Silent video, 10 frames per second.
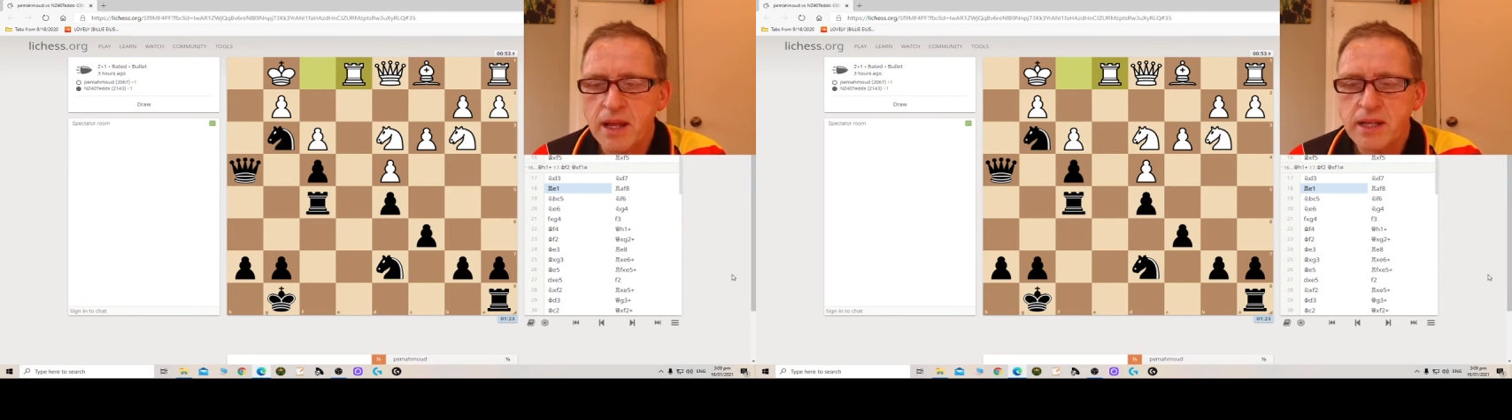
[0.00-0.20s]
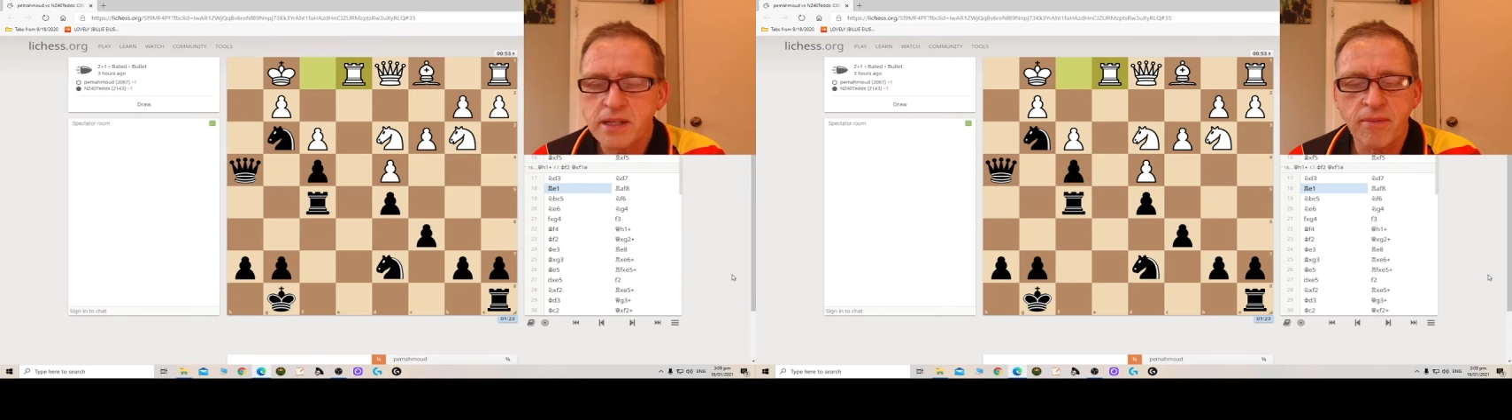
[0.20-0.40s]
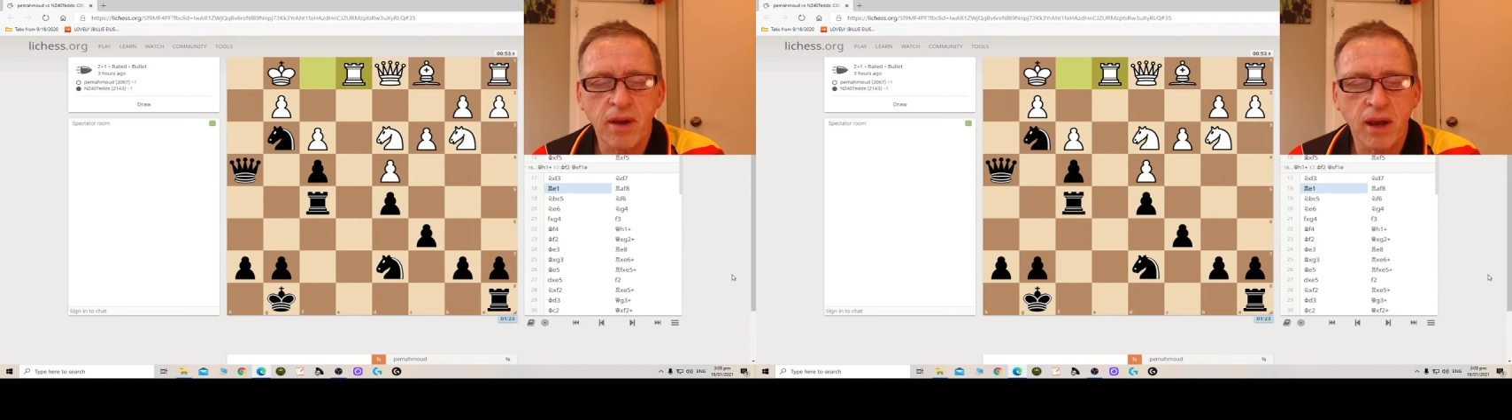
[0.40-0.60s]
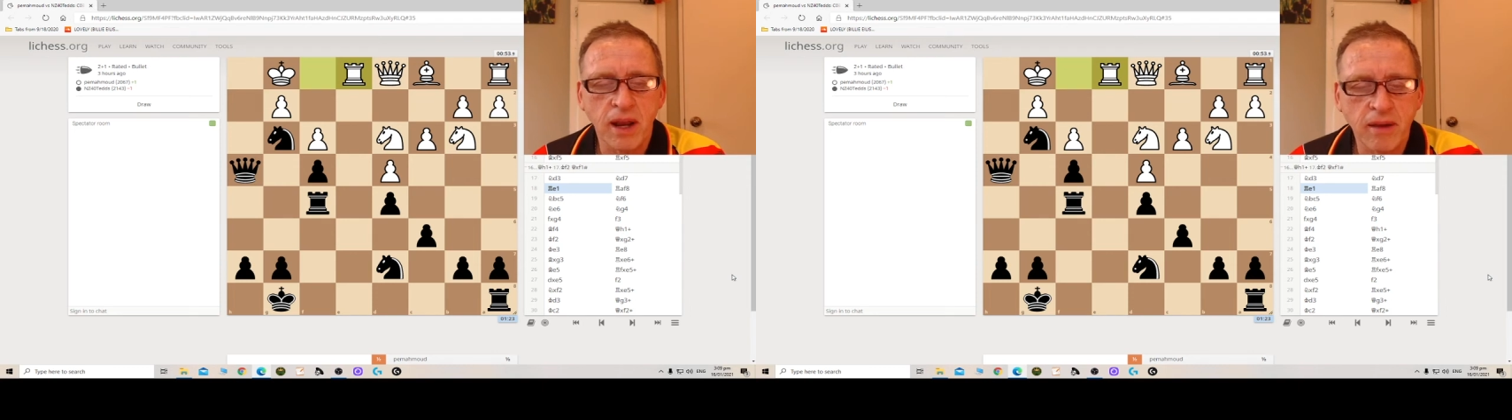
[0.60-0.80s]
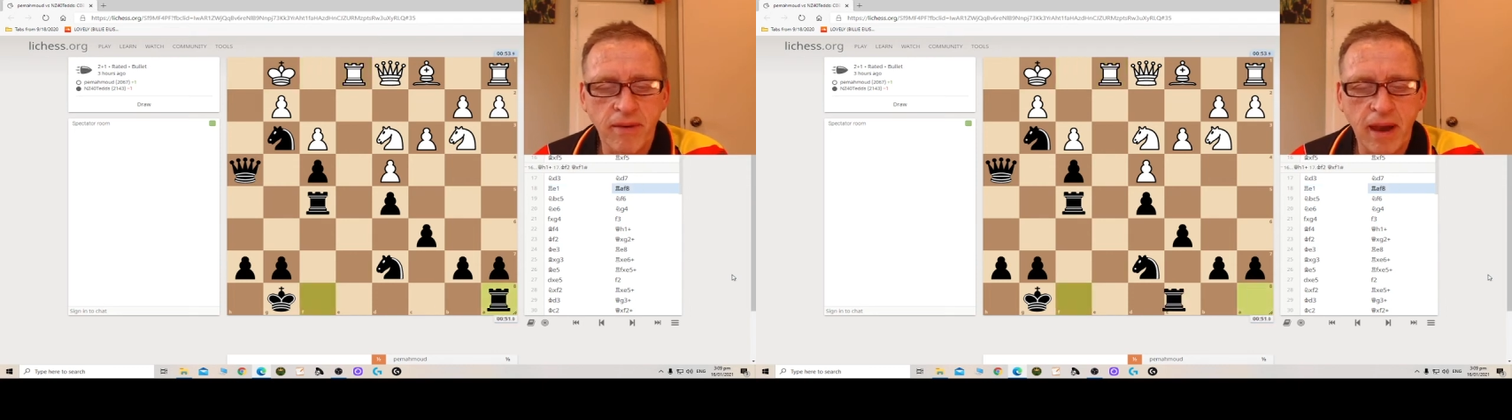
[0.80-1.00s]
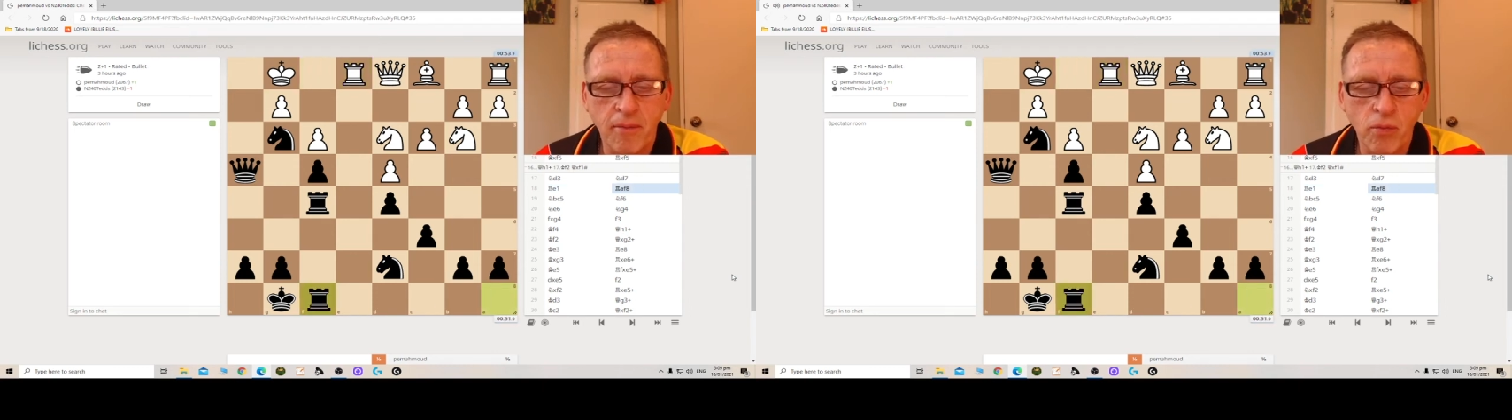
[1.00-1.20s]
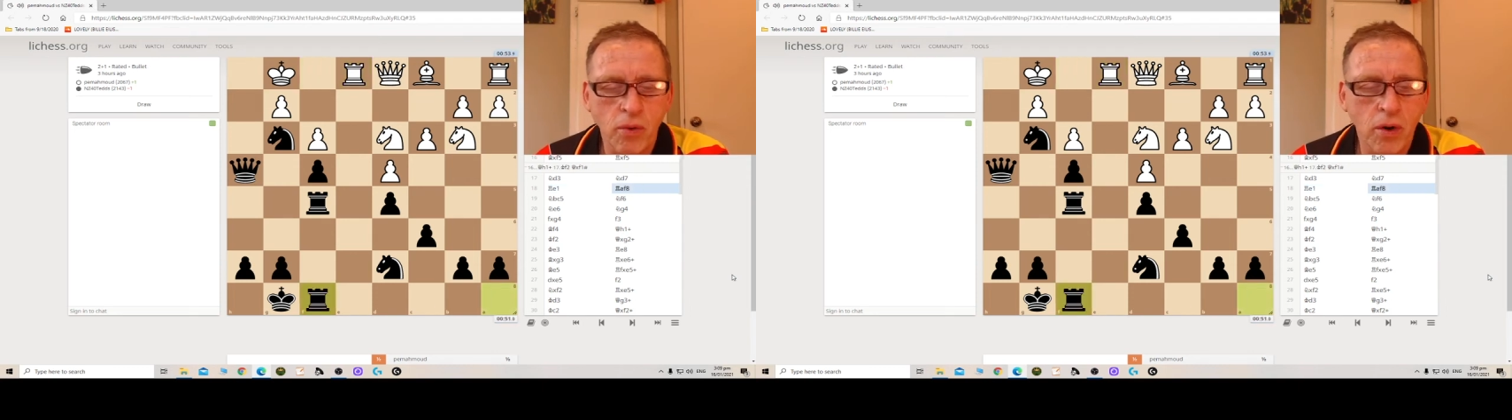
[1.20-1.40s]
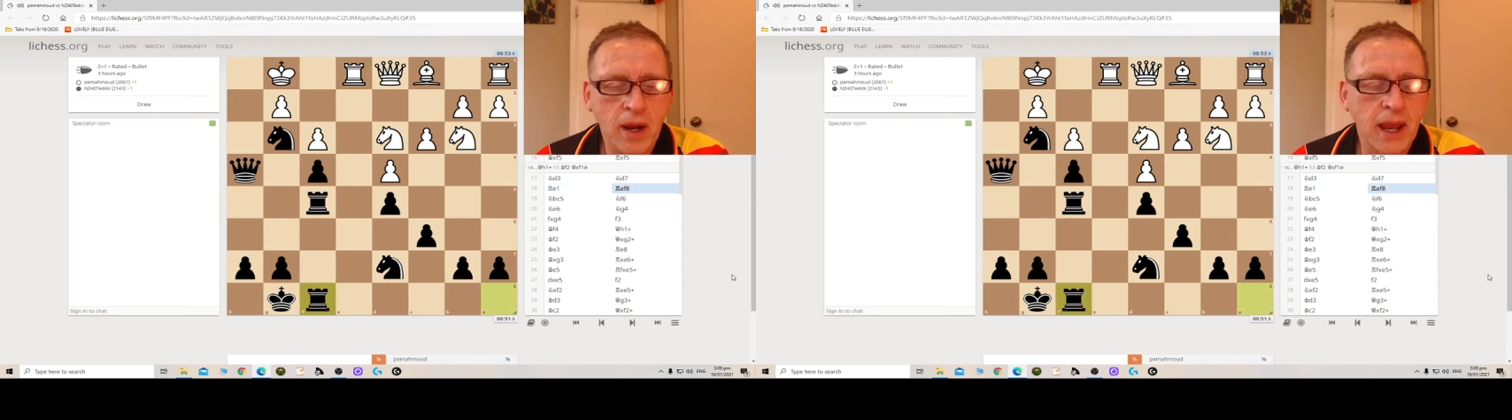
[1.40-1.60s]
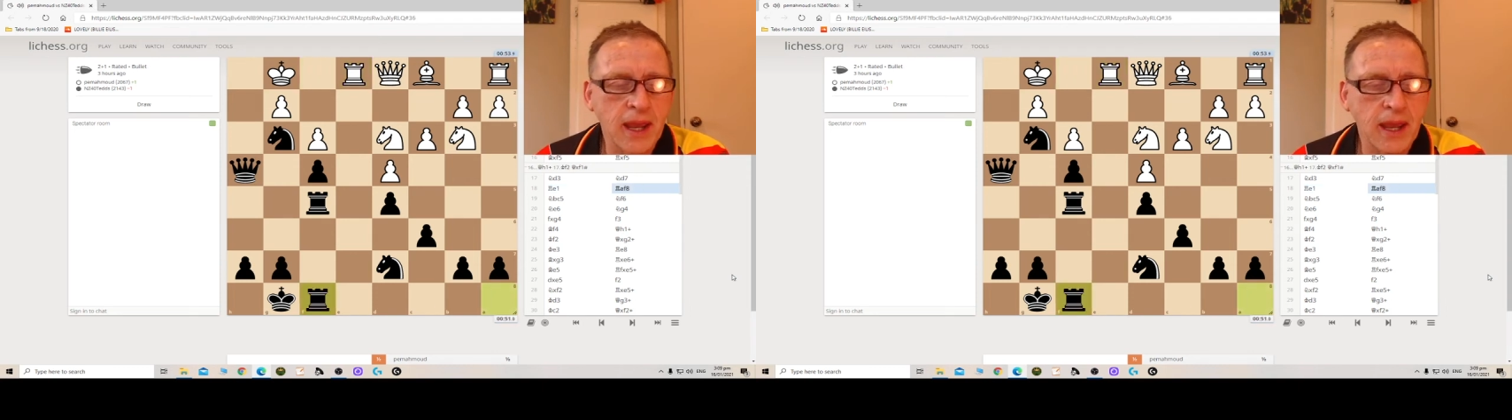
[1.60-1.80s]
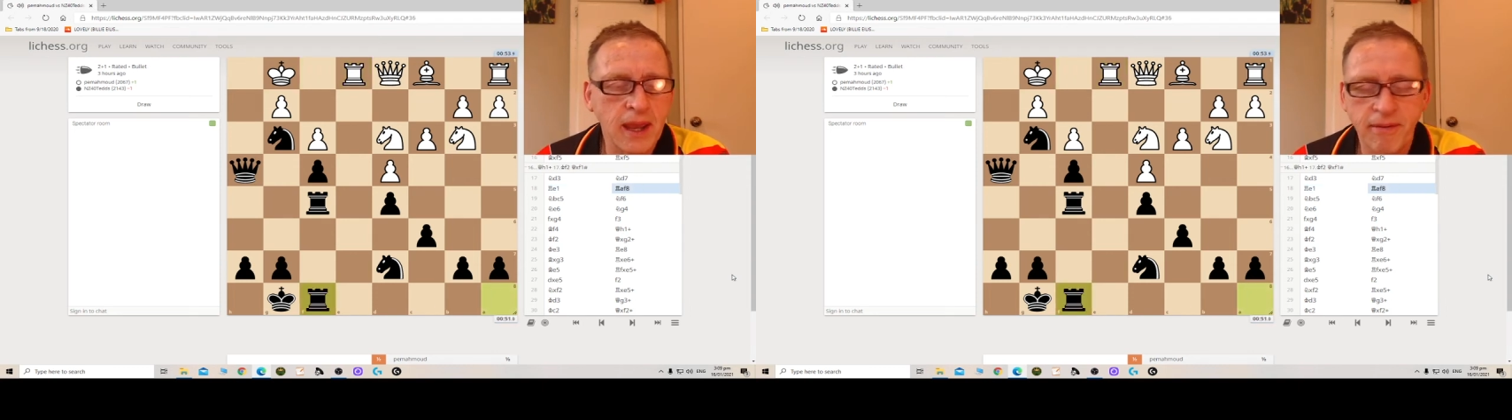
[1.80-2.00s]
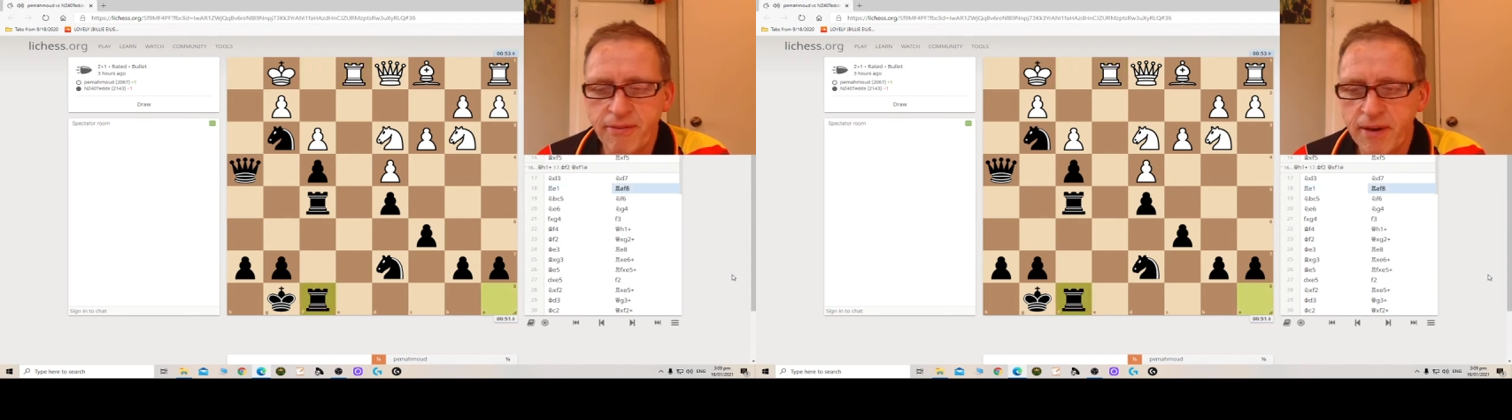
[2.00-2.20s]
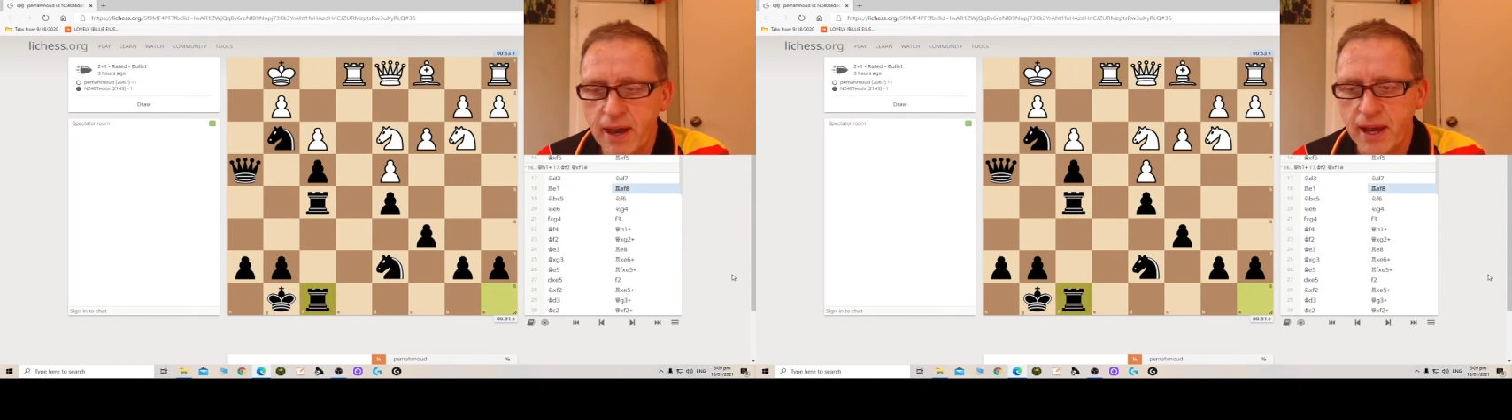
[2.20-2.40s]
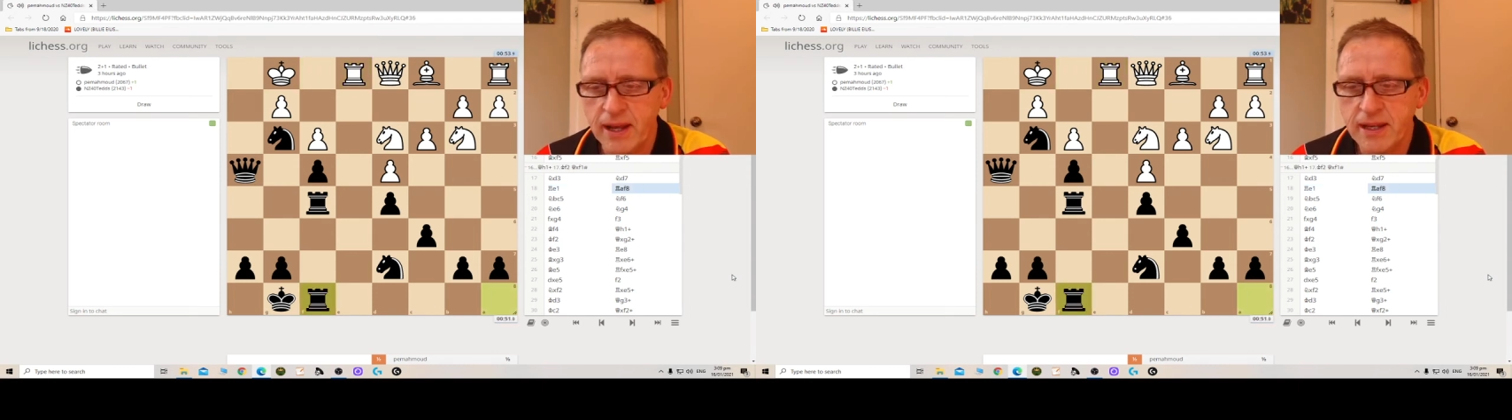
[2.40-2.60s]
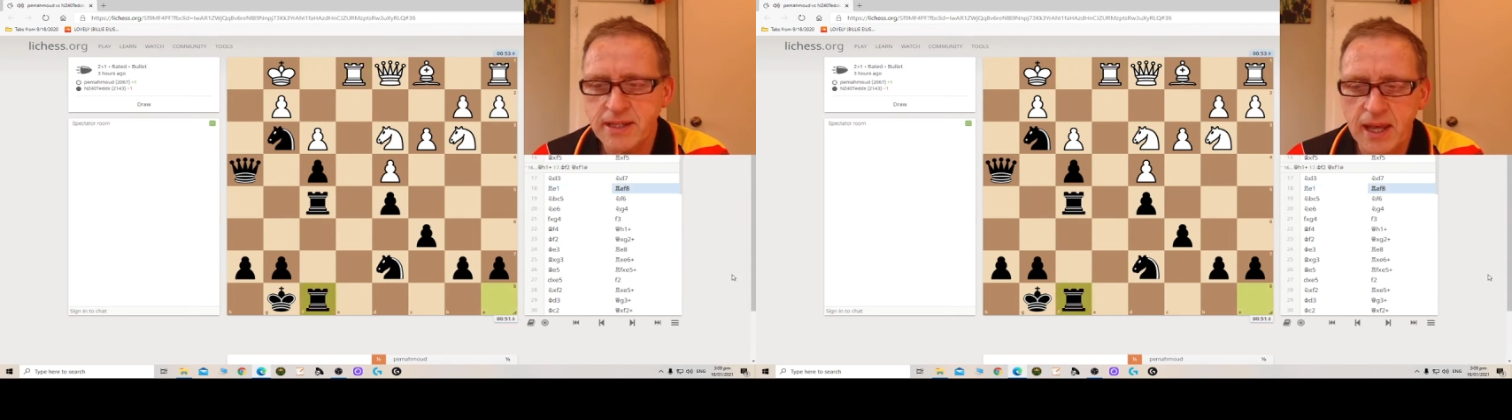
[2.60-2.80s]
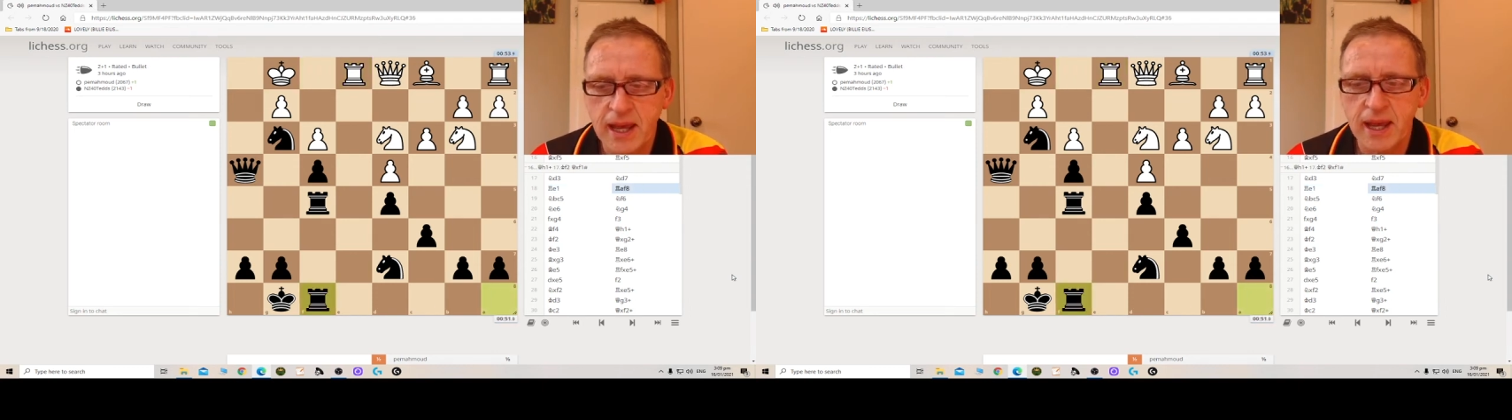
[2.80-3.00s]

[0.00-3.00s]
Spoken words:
So I'm not going to give up. Rook A F8,